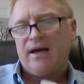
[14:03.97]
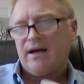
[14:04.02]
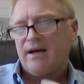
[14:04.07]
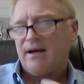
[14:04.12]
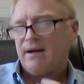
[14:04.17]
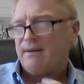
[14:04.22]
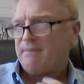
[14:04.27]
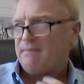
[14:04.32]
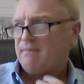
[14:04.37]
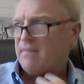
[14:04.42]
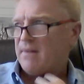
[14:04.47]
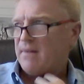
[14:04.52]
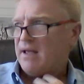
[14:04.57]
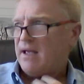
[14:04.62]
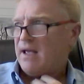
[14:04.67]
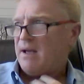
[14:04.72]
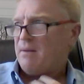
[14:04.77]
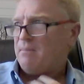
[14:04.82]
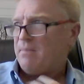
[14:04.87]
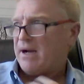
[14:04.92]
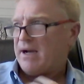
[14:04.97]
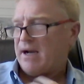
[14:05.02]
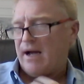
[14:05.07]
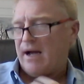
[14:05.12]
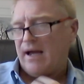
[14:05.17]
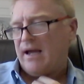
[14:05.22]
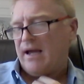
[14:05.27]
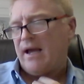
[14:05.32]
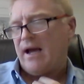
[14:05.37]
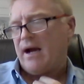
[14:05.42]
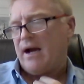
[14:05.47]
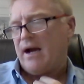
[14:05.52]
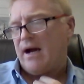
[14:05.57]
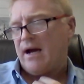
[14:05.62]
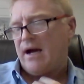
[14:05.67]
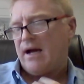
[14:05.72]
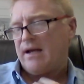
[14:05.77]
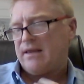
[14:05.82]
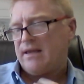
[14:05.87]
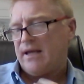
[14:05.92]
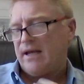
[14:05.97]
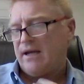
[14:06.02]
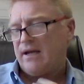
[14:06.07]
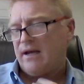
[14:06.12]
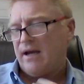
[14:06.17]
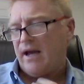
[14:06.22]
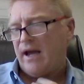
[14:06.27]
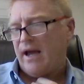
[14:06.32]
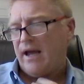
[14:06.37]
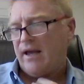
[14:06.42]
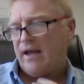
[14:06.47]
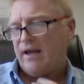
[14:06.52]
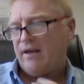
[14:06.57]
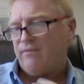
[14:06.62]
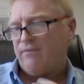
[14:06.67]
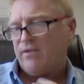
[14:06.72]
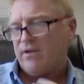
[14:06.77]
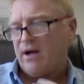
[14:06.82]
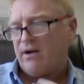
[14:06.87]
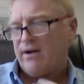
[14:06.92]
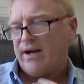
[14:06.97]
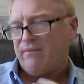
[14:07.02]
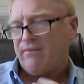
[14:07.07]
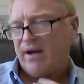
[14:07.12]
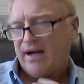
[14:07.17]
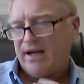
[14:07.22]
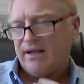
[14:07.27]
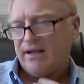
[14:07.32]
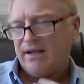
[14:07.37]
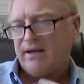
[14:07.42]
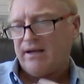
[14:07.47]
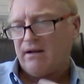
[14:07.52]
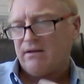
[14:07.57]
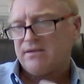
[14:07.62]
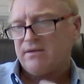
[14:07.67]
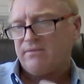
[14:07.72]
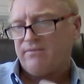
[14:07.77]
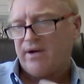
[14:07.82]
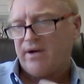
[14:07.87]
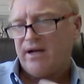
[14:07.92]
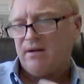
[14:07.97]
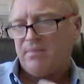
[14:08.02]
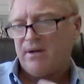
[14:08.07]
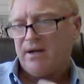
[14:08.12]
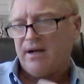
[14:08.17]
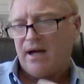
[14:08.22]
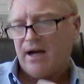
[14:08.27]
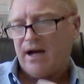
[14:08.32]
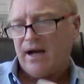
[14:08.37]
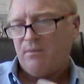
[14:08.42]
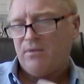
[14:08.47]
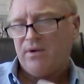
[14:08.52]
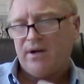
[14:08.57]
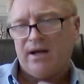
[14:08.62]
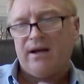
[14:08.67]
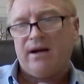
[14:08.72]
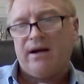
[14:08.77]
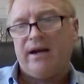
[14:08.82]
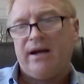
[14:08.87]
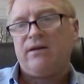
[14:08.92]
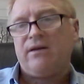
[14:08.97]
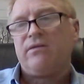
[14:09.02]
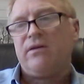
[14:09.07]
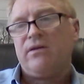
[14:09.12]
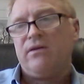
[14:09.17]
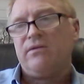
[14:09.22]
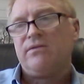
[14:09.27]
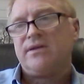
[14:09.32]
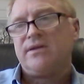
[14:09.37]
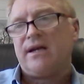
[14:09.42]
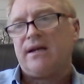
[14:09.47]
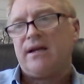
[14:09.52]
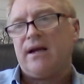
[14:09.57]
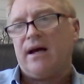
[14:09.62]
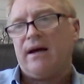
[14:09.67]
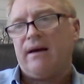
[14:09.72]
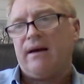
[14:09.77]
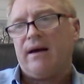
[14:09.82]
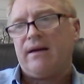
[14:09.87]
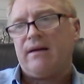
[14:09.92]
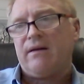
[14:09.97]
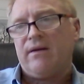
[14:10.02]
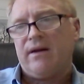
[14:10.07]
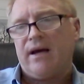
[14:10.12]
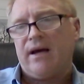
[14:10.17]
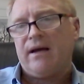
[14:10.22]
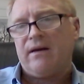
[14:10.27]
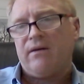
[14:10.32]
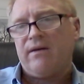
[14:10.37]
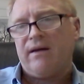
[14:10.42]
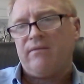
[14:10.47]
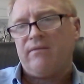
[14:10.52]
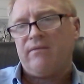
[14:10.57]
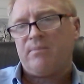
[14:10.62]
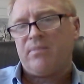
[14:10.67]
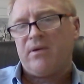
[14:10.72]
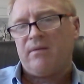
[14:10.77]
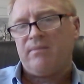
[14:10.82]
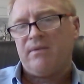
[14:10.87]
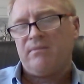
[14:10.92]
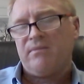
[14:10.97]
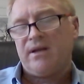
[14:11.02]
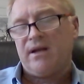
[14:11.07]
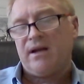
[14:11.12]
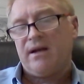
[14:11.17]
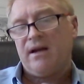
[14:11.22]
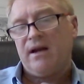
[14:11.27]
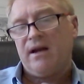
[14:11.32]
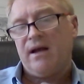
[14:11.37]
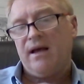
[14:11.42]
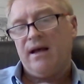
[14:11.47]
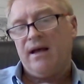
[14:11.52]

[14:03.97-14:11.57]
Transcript: Um, but I, I think if you don't have anything else available, I would agree to use it. I, I don't I don't have a problem with it.